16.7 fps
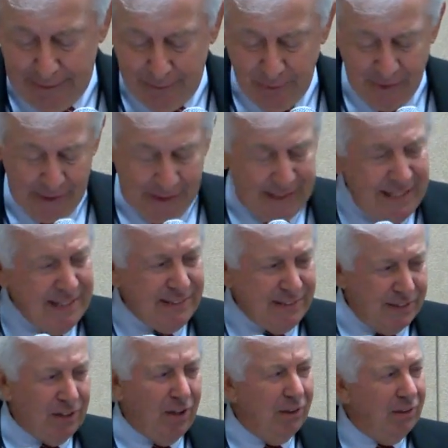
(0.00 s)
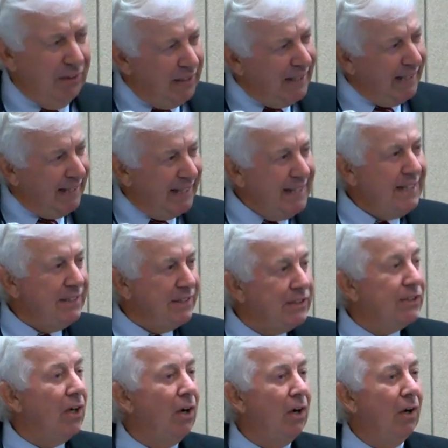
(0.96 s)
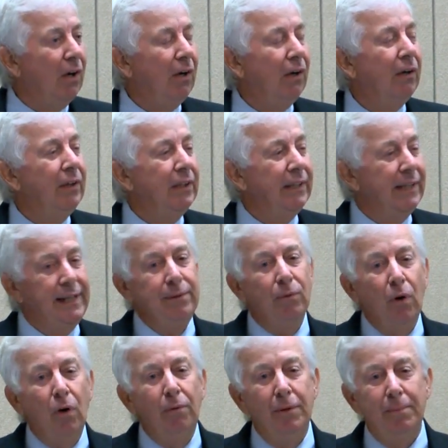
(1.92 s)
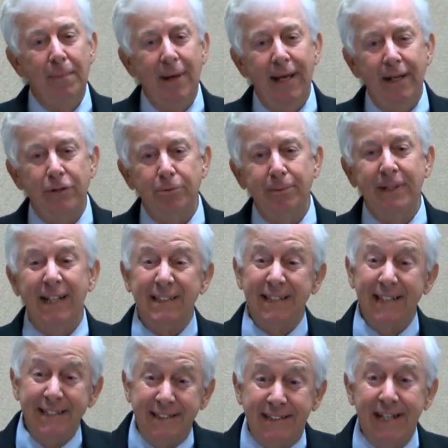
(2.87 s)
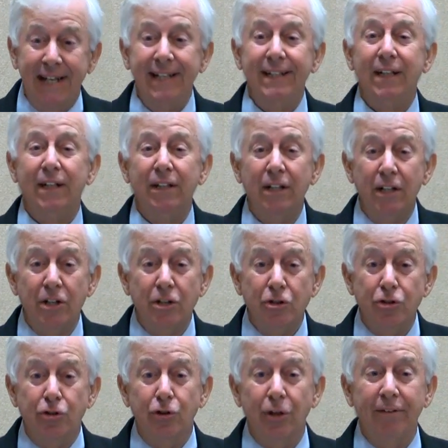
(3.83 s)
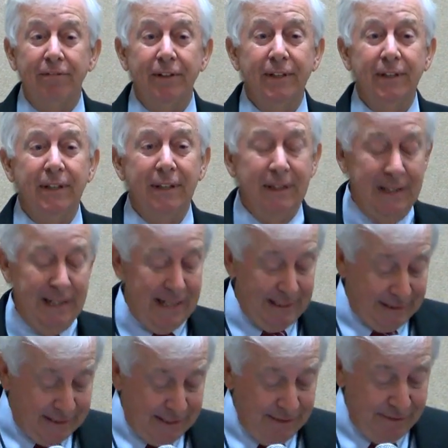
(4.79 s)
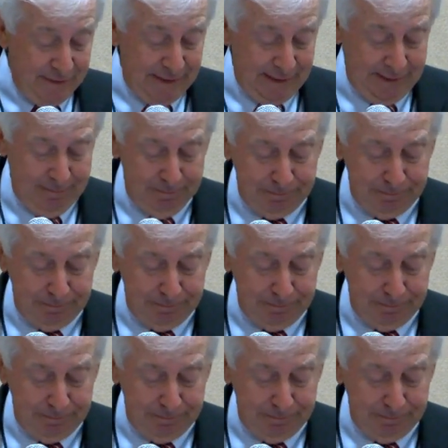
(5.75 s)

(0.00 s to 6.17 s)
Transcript: with it. He saw enrollment management as a data-driven activity.